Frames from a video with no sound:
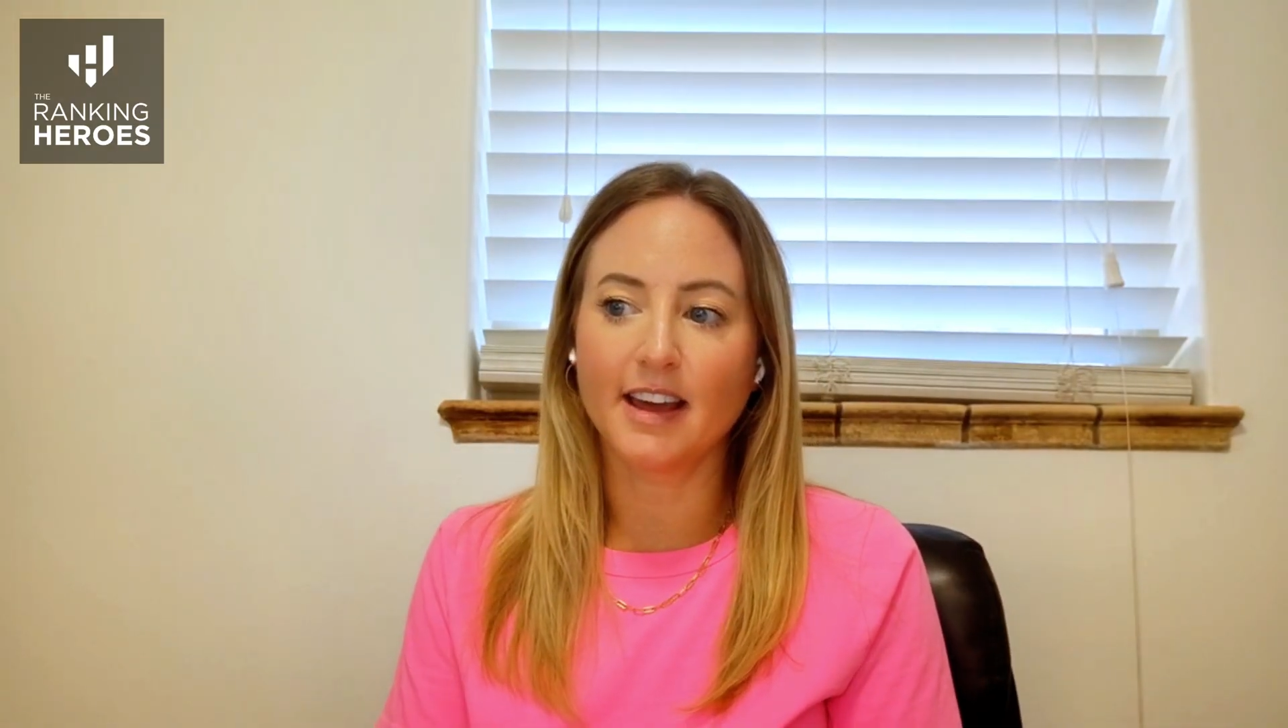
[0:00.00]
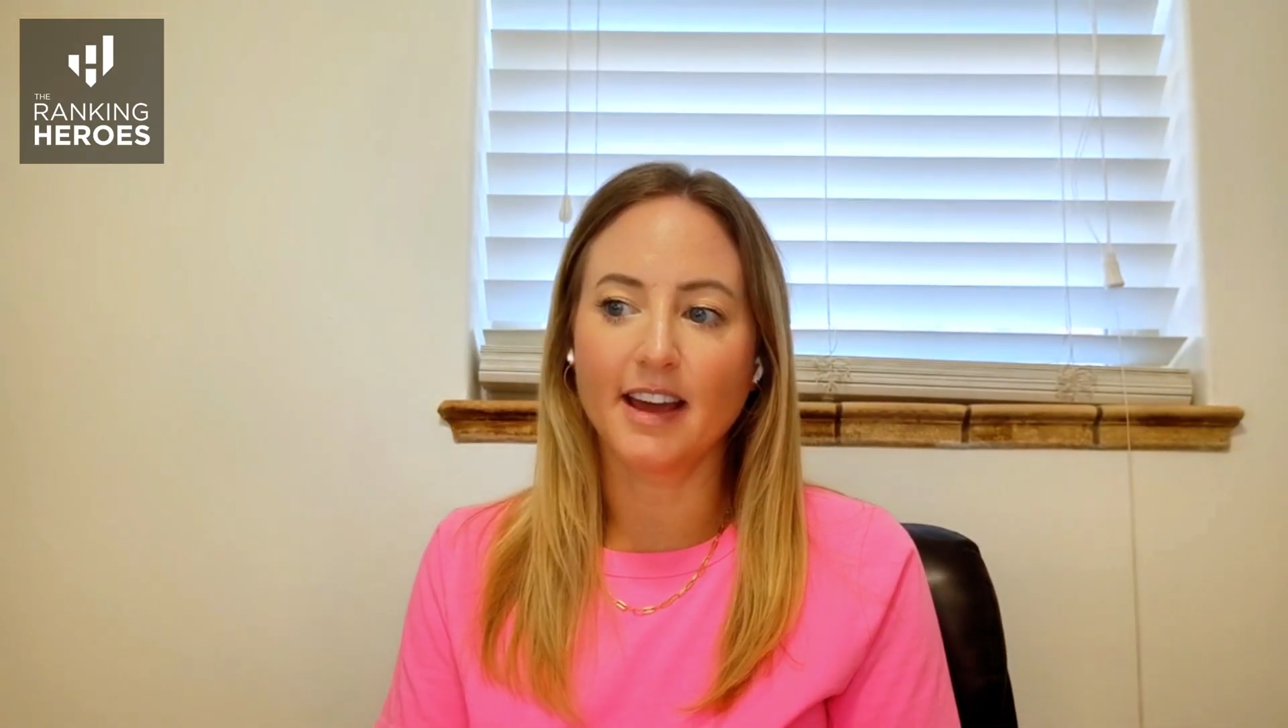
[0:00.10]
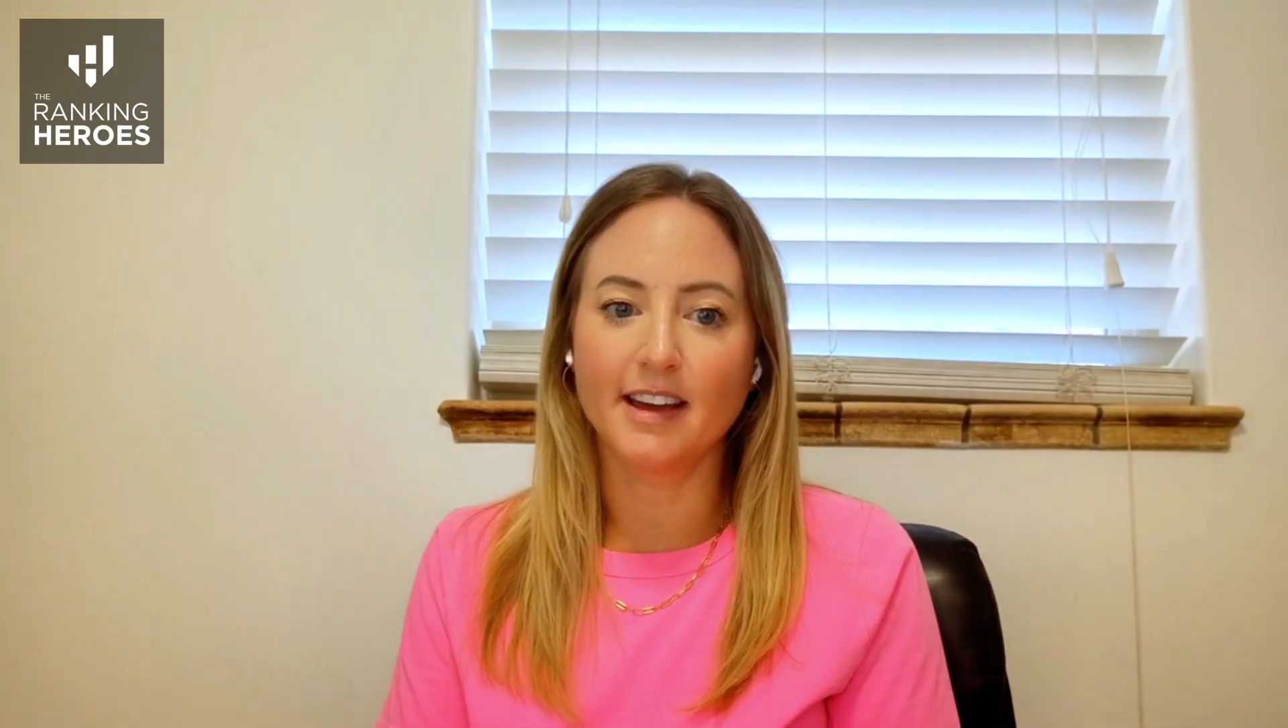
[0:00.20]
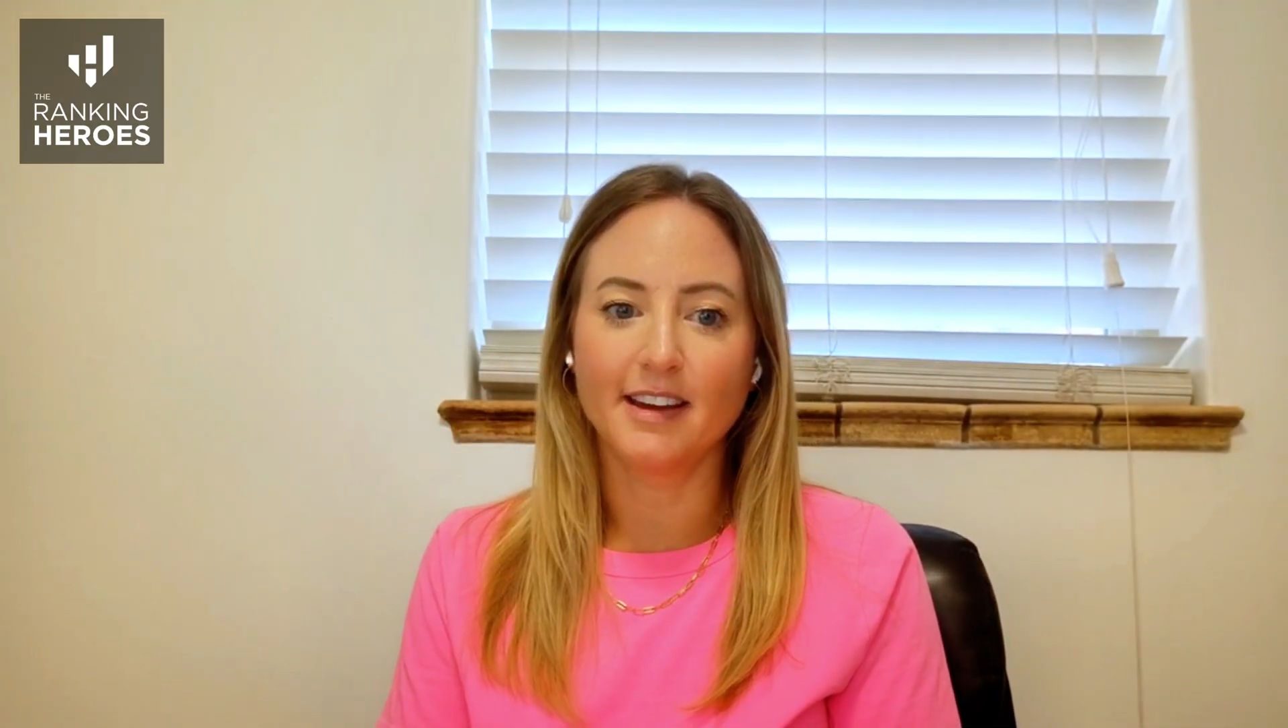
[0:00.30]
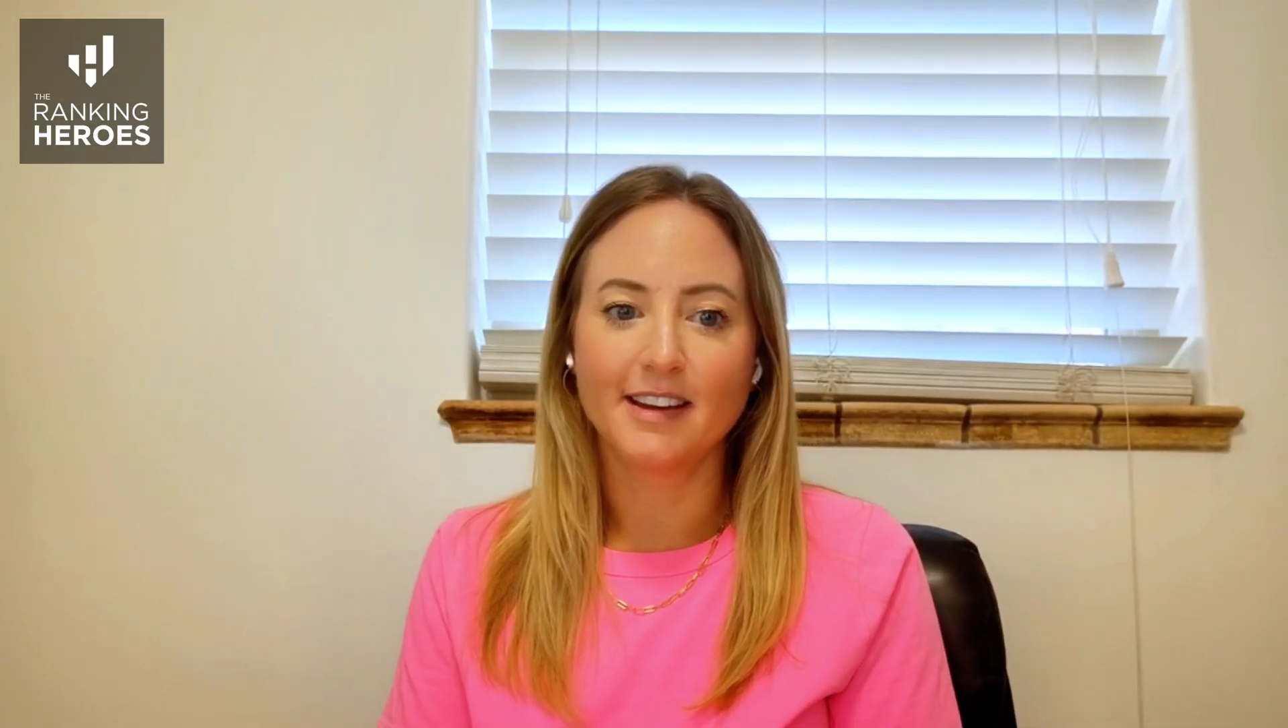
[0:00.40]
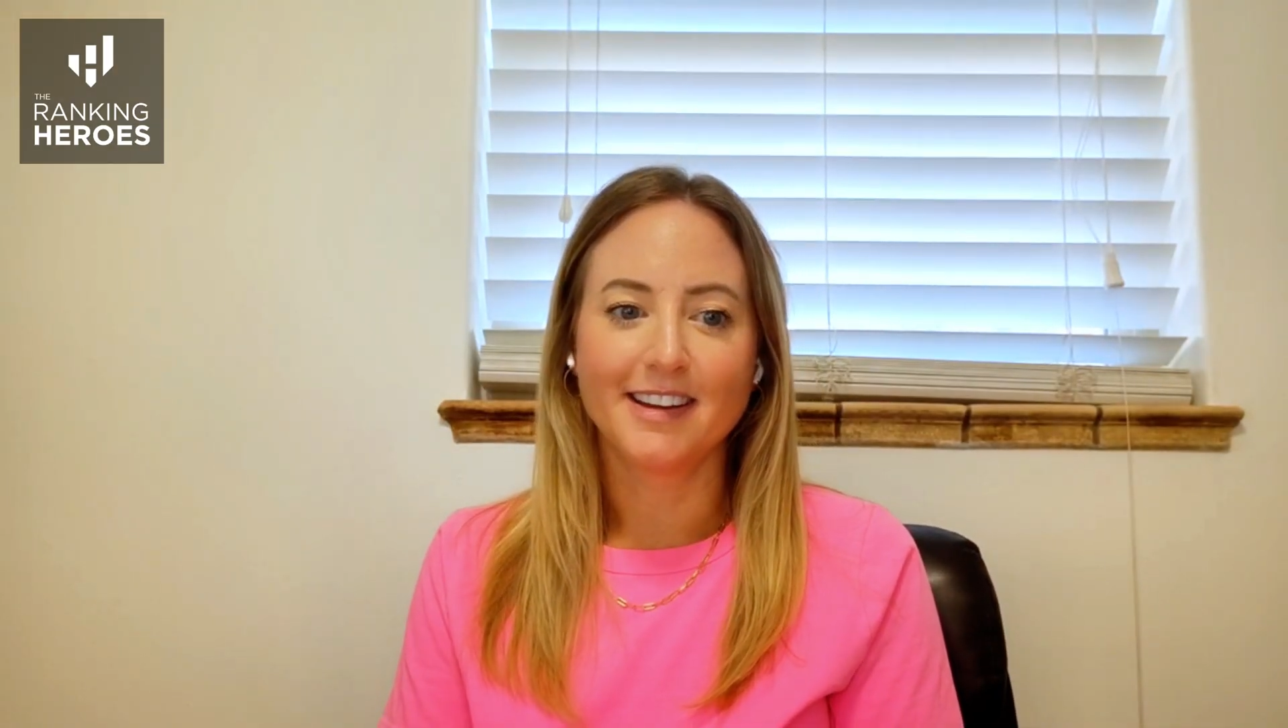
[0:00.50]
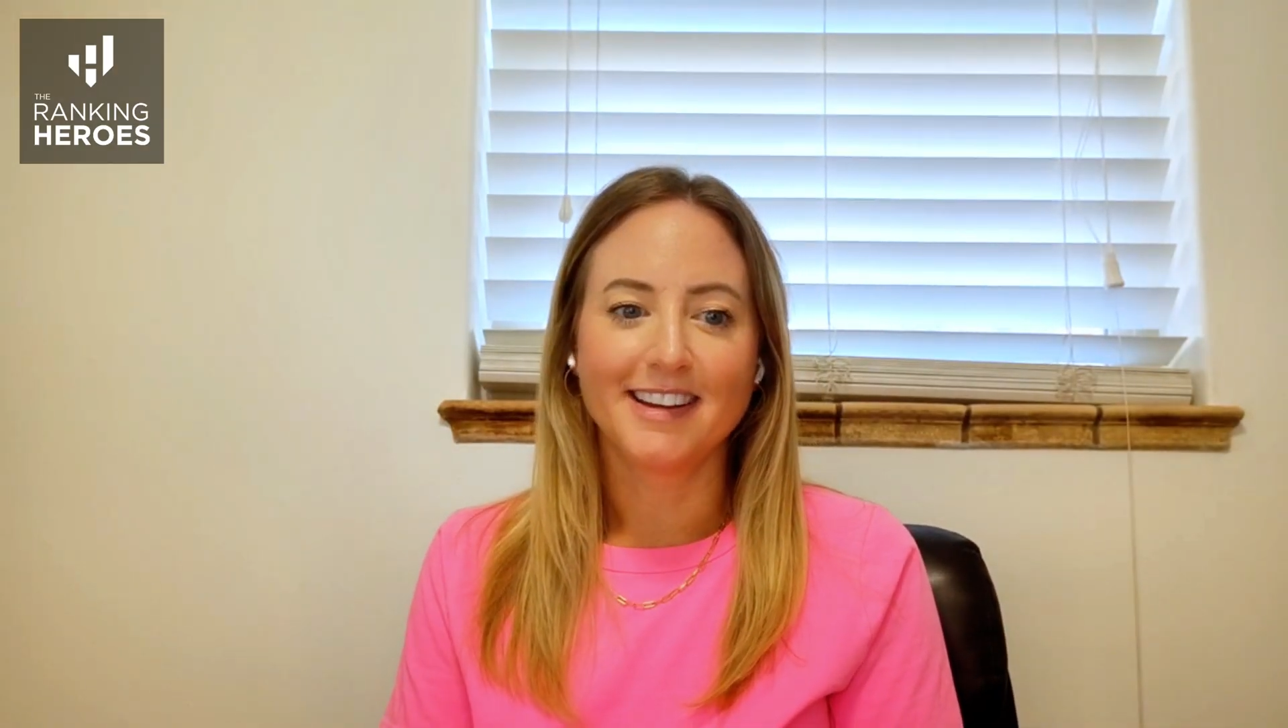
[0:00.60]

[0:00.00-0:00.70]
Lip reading: that,